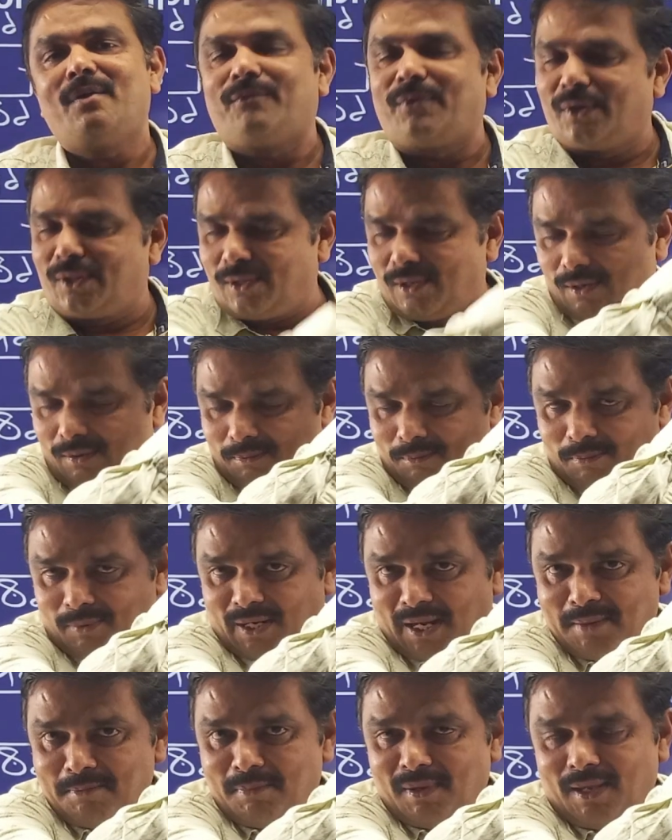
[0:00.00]
For the
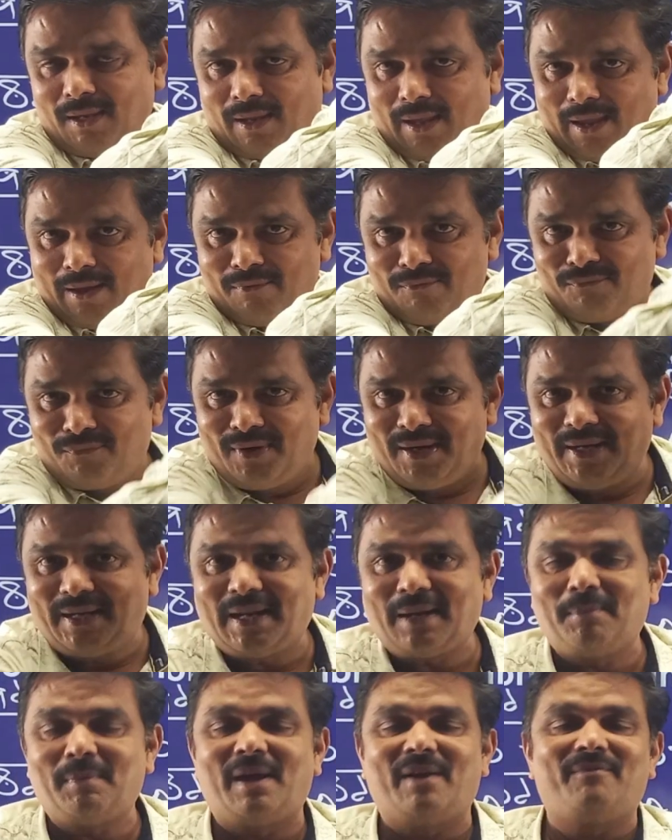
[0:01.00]
time being, every
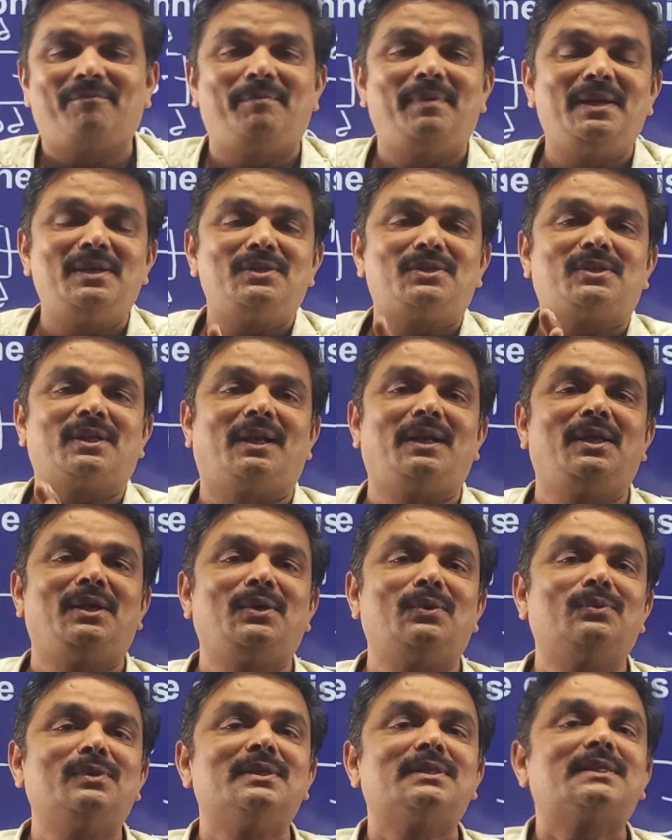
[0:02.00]
time I have been telling
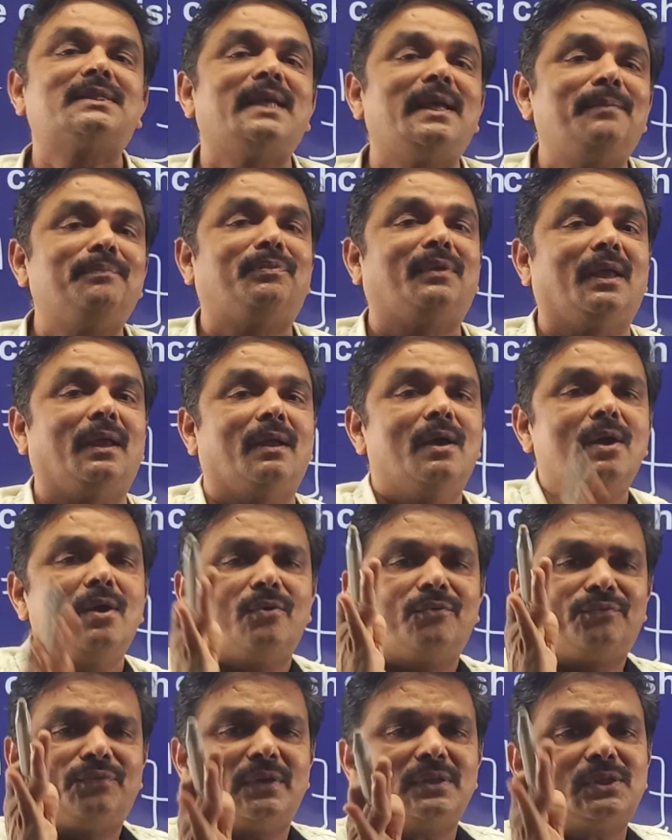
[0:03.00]
you the same thing,
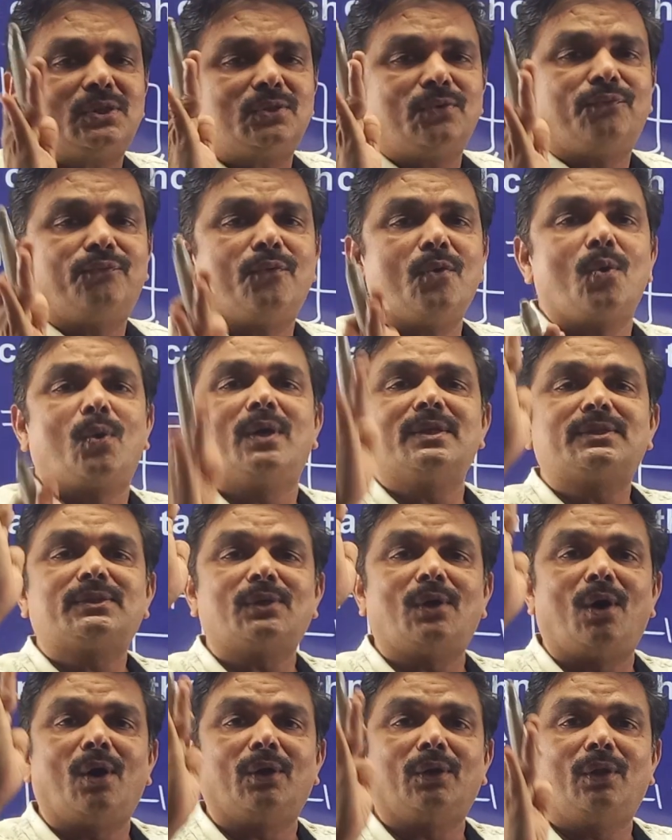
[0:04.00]
first
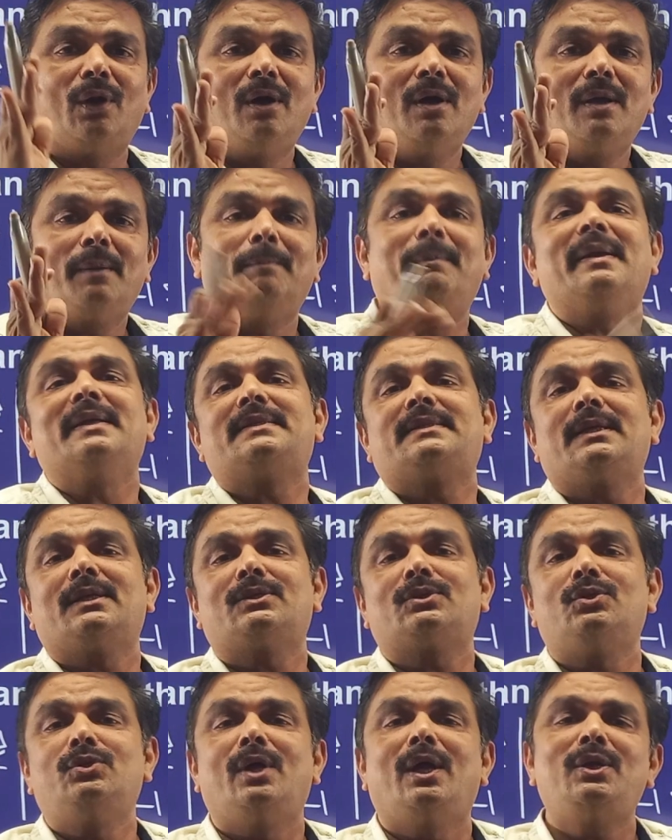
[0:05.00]
focus on the
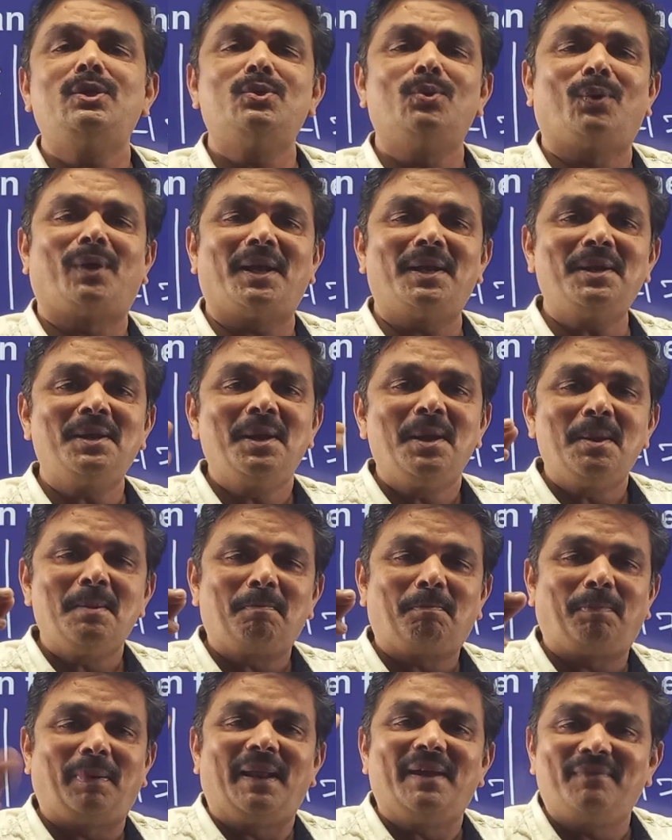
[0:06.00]
basics, then you can
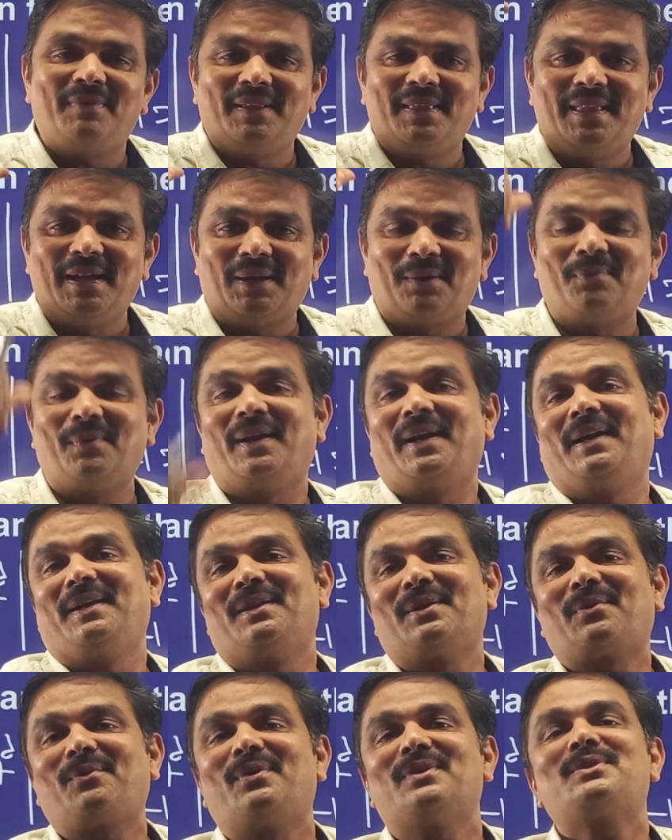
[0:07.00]
play with that one
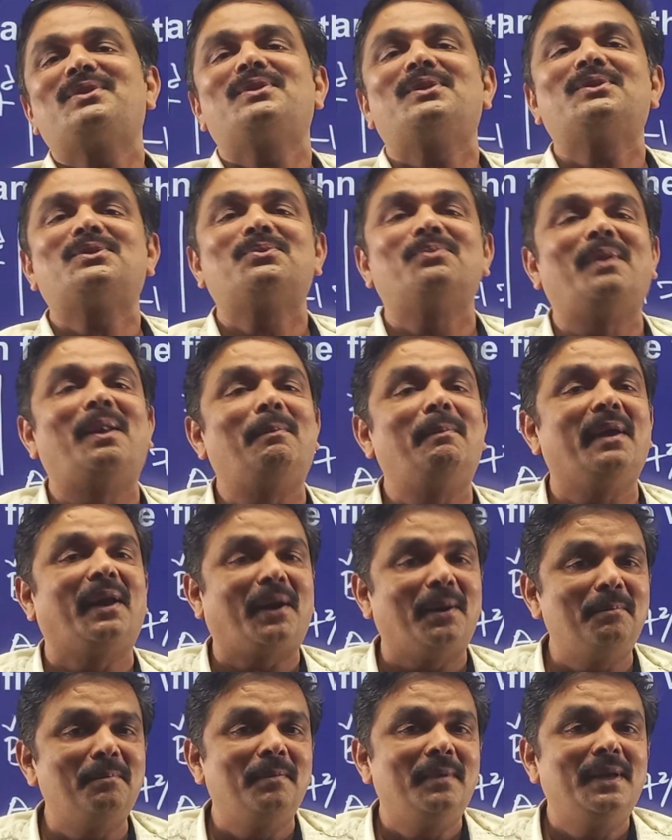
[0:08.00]
and the questions will
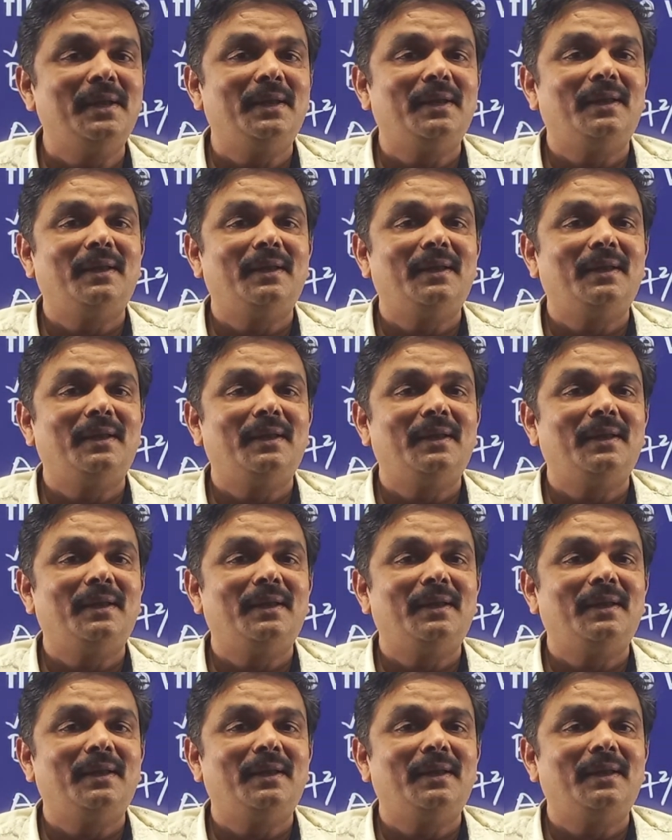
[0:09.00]
become